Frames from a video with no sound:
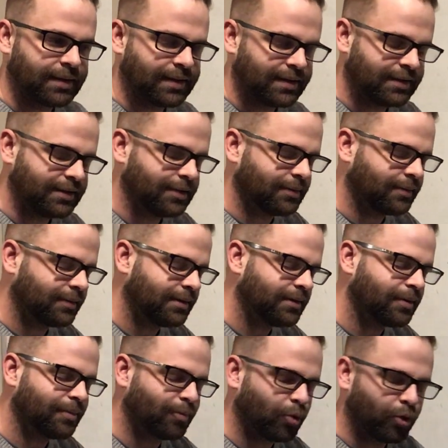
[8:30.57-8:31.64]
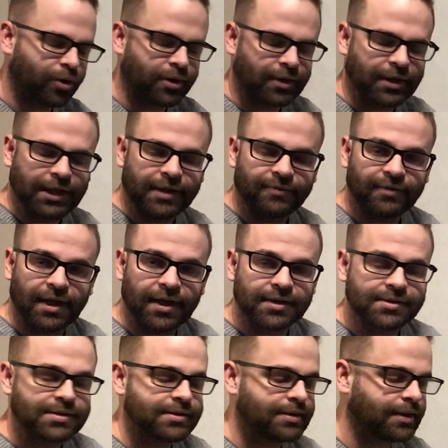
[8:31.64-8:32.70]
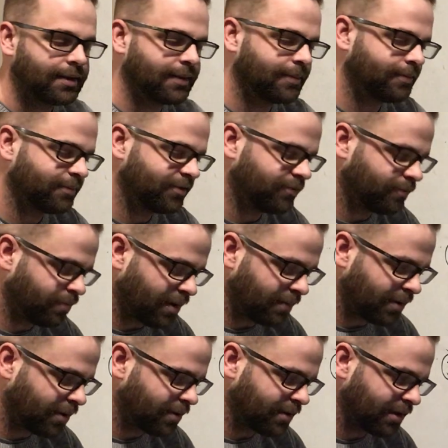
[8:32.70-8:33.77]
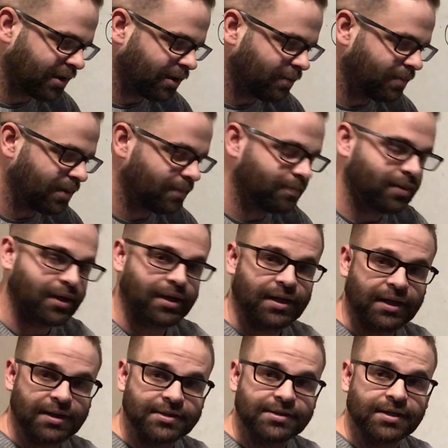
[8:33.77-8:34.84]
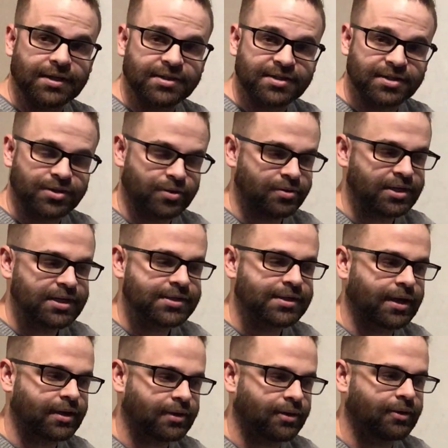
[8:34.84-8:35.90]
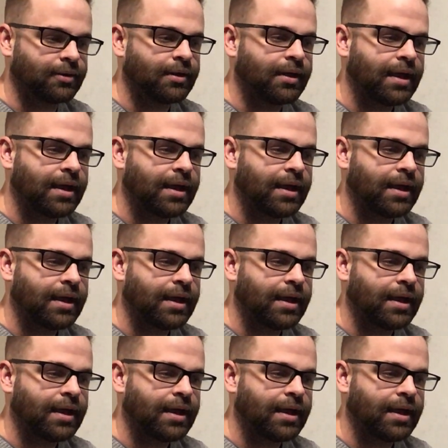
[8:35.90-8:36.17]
and you'll hear it more in advanced, you've probably heard a little bit, but it's duty cycle.